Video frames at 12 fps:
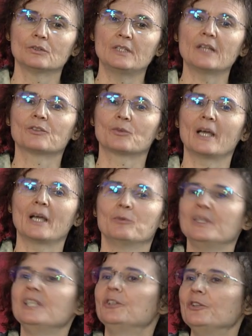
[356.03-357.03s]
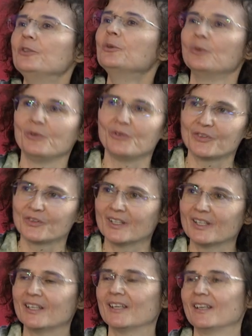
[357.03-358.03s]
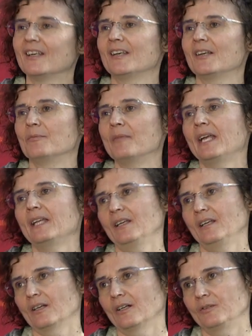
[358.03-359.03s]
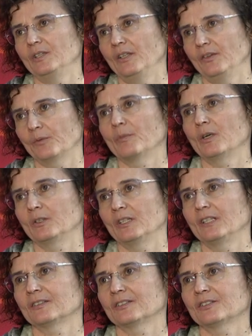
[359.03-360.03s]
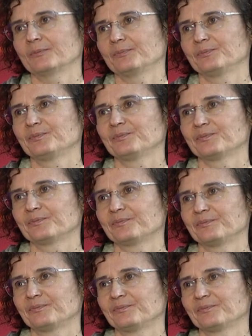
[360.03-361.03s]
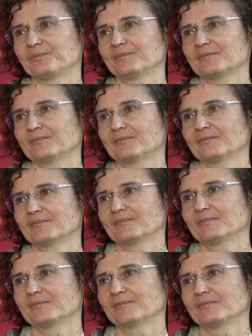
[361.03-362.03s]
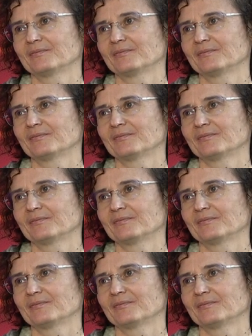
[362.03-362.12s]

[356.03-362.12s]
incredibly dangerous. And again, we do it for a third of our life, so there must be